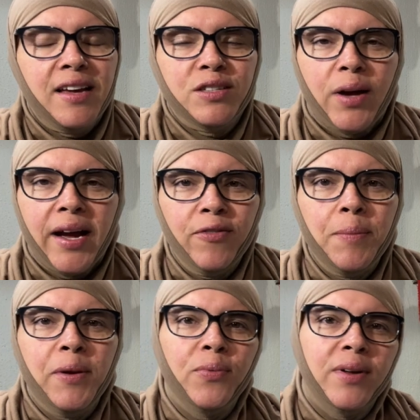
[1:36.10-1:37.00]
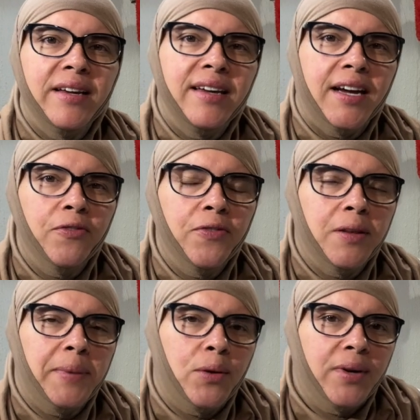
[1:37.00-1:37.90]
so I have to be really careful
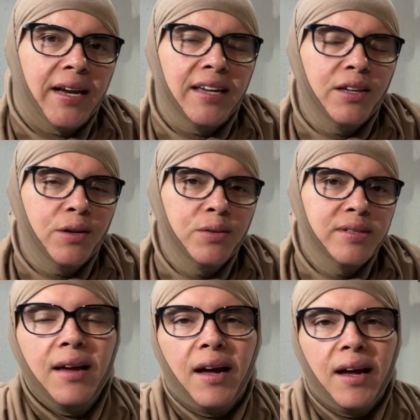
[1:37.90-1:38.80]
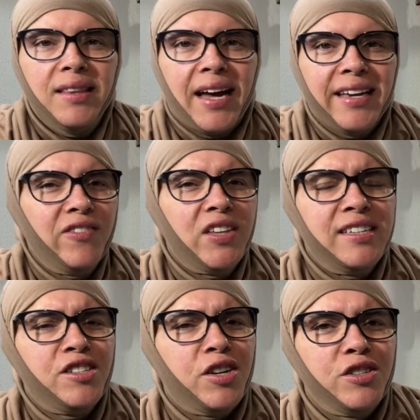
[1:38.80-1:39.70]
about what I use. A lot of the
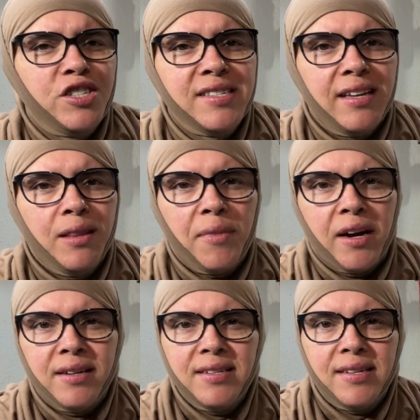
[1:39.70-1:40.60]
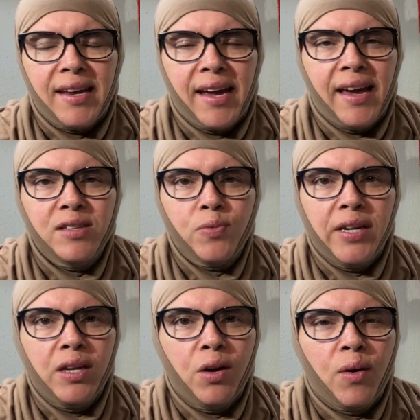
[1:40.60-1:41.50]
detergents on the market today, as we
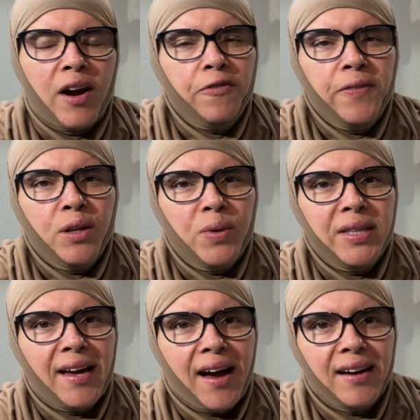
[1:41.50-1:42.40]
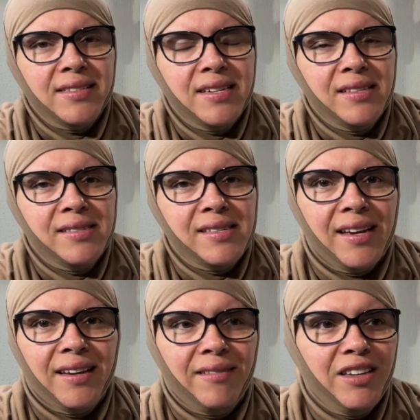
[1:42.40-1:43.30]
know, are filled with toxins
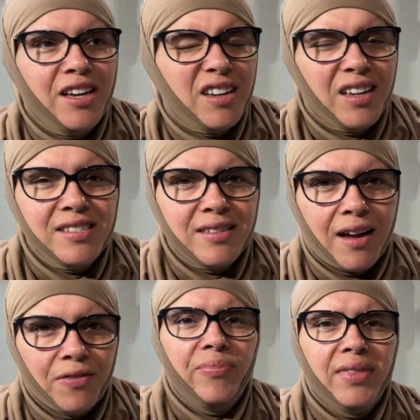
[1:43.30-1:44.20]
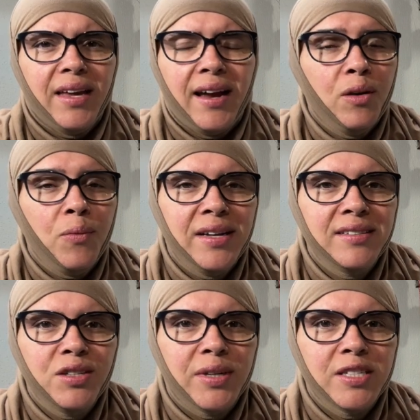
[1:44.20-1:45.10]
and yucky stuff that I don't want
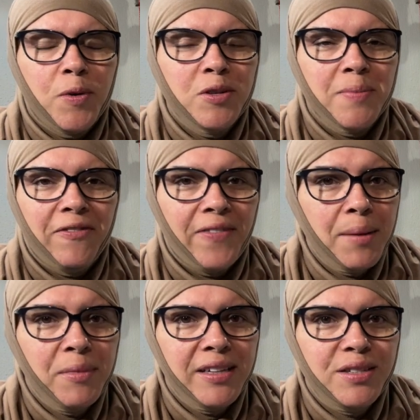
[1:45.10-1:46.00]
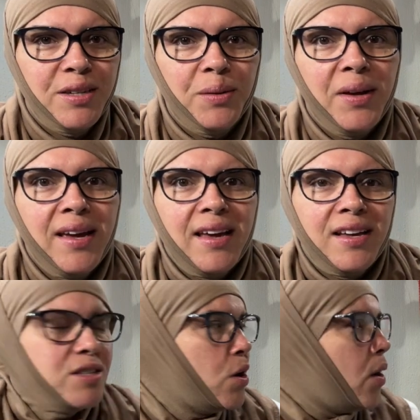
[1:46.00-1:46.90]
to expose my family to.
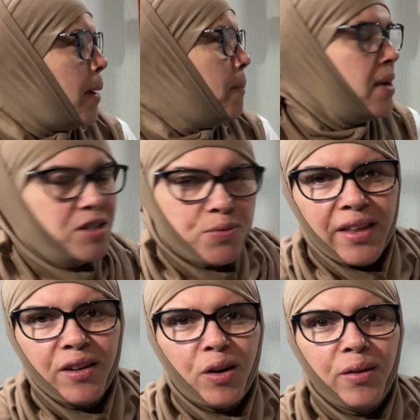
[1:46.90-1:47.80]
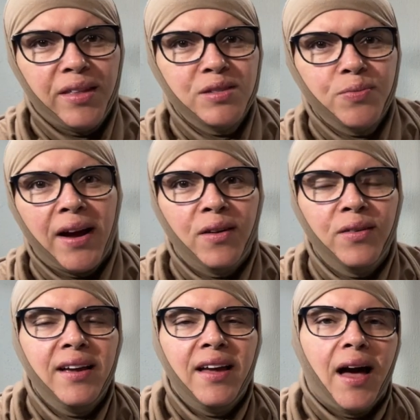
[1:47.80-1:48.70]
So I'd much rather go this route.
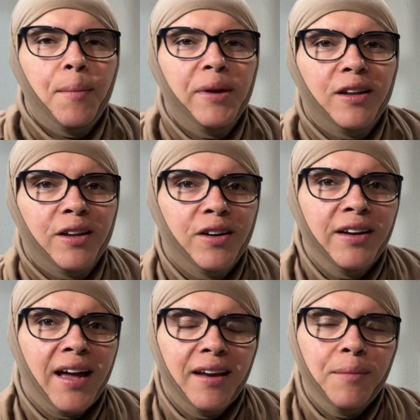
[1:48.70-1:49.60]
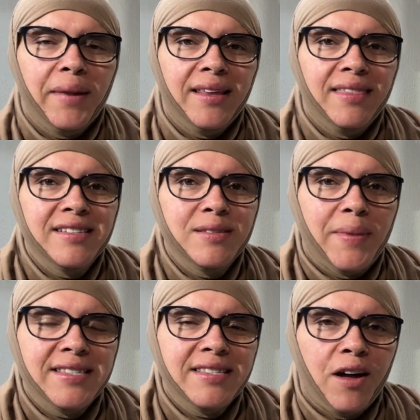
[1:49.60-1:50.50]
I'm gonna learn how to make this
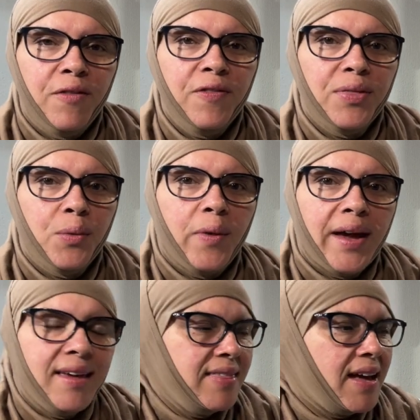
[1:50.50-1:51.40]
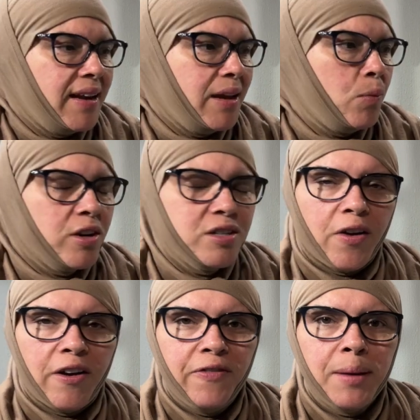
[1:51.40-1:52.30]
myself the way that it works for
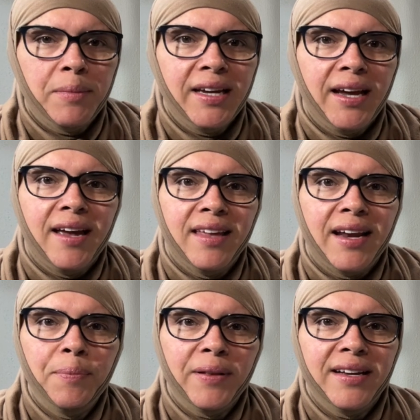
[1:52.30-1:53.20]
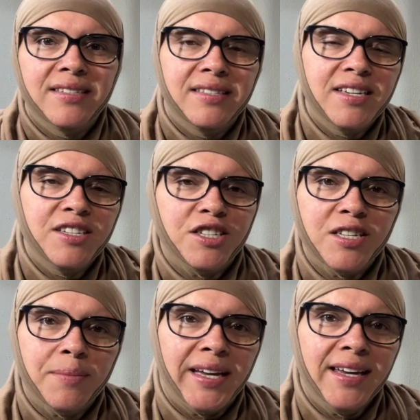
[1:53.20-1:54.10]
our family, and then I plan to teach it
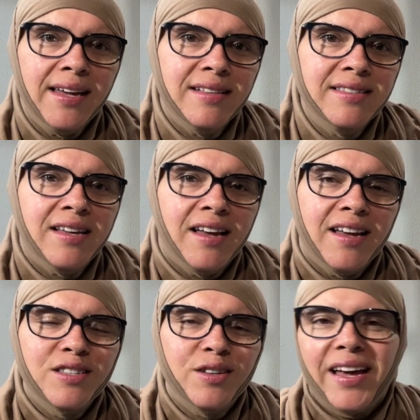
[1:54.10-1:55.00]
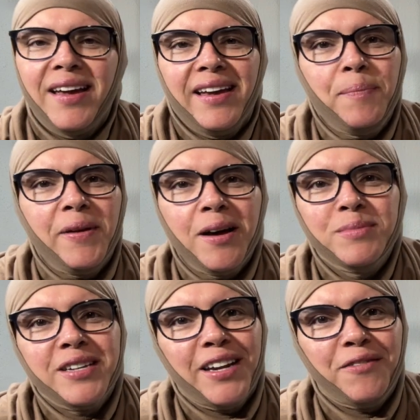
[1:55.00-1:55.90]
to my kids so that it
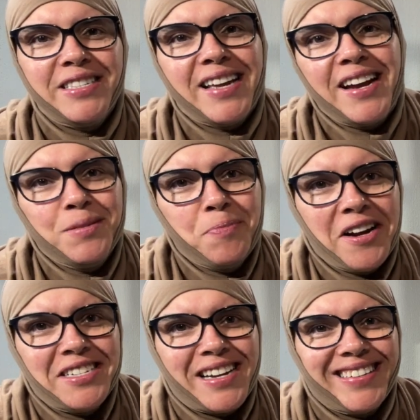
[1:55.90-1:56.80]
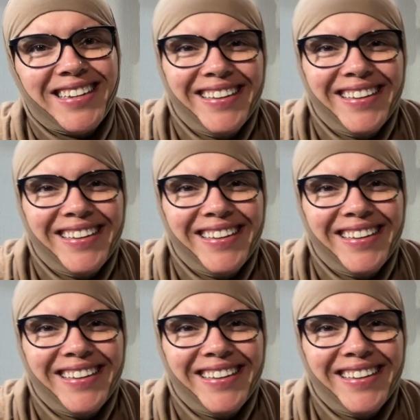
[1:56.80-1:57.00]
becomes kind of a science project.